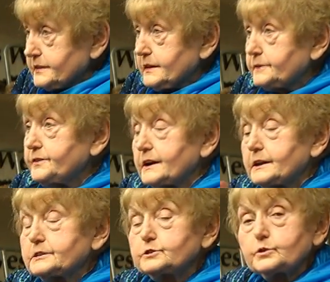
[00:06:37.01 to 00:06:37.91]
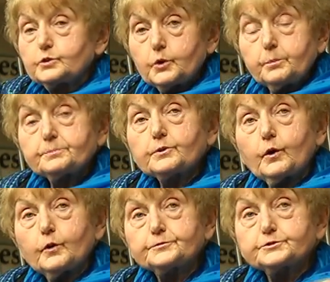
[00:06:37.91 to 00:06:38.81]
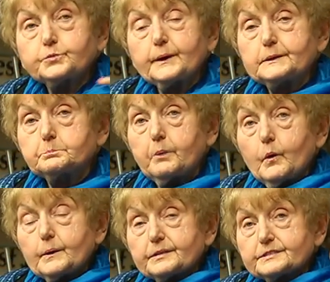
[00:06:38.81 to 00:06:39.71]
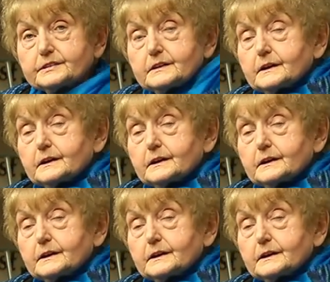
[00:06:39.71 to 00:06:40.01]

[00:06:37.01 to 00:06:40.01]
there were little groups of twin boys,